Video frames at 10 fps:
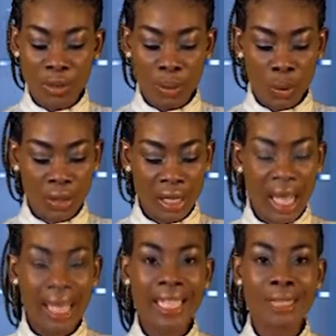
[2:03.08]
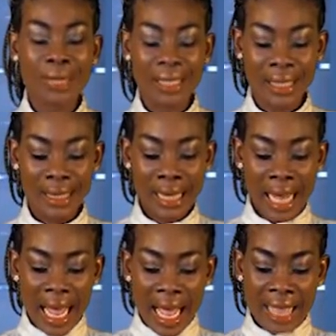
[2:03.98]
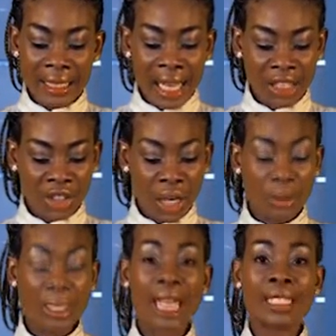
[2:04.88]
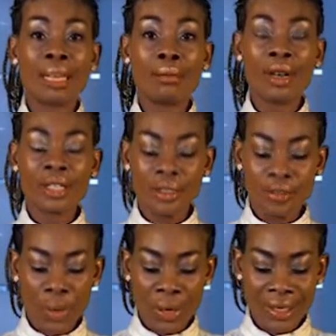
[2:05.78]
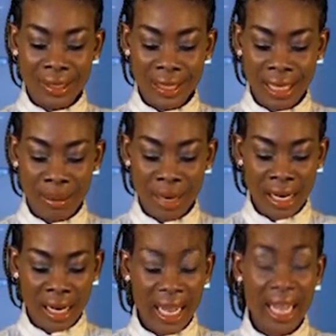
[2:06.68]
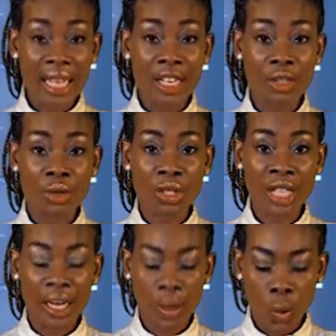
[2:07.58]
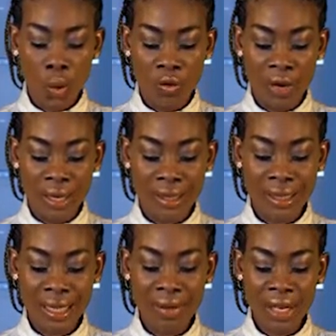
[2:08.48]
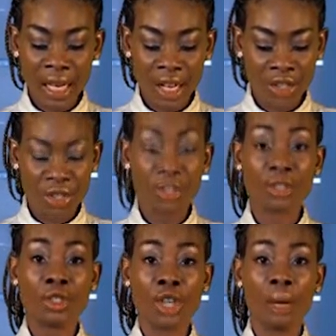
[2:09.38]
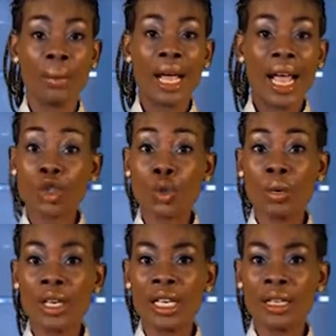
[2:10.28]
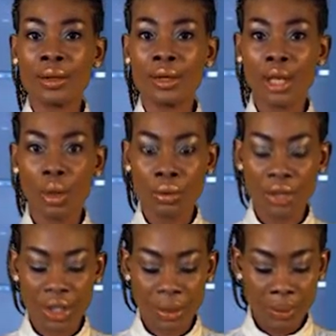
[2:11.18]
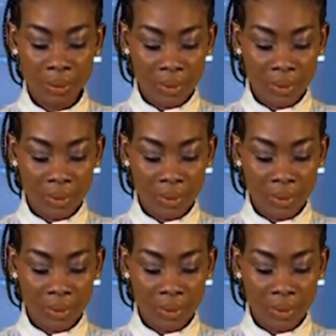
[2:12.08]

football star Etim Esin has lashed out at Amodu for his seeming eagerness to take over Stephen Keshi's job as Super Eagles coach.